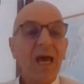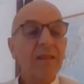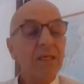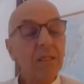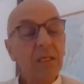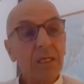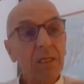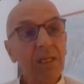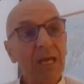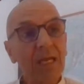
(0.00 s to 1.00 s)
And then
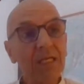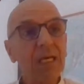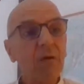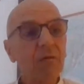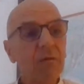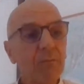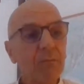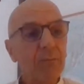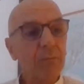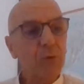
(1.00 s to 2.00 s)
the idea of
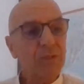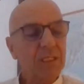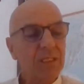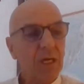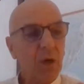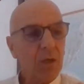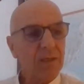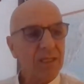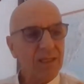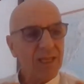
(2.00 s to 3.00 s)
putting the
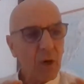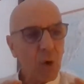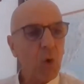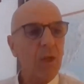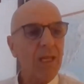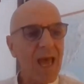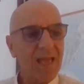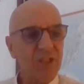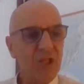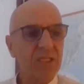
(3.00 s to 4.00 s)
whole
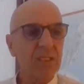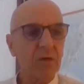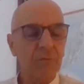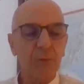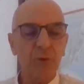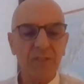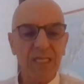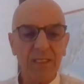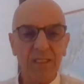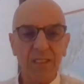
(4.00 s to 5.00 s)
agenda of
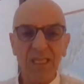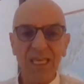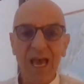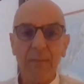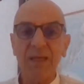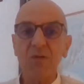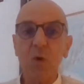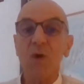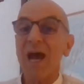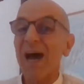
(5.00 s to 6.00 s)
protecting the
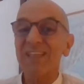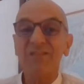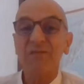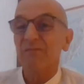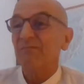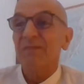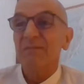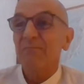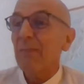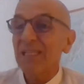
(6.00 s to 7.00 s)
Amazon as
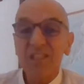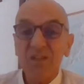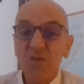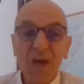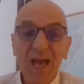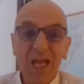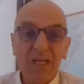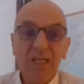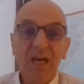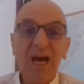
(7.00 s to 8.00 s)
much as you
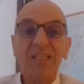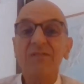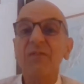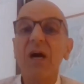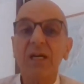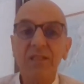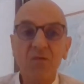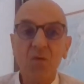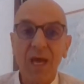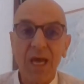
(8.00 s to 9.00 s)
can, as far as
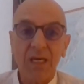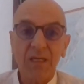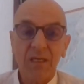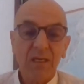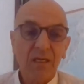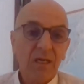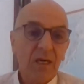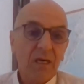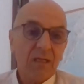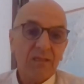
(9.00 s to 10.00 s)
you can,
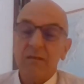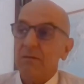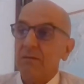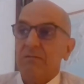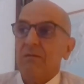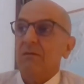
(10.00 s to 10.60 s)
as the